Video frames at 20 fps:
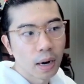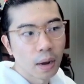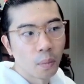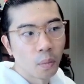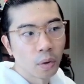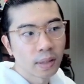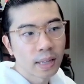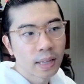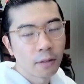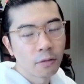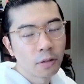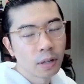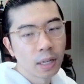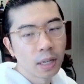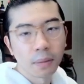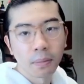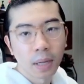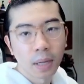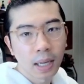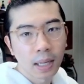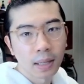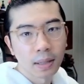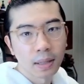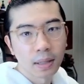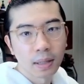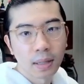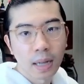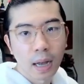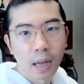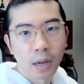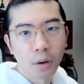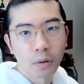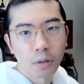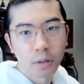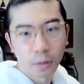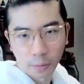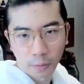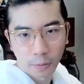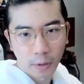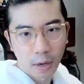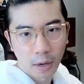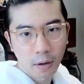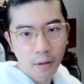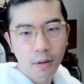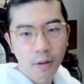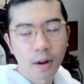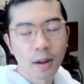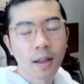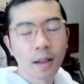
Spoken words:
And what that really means is that it was fear.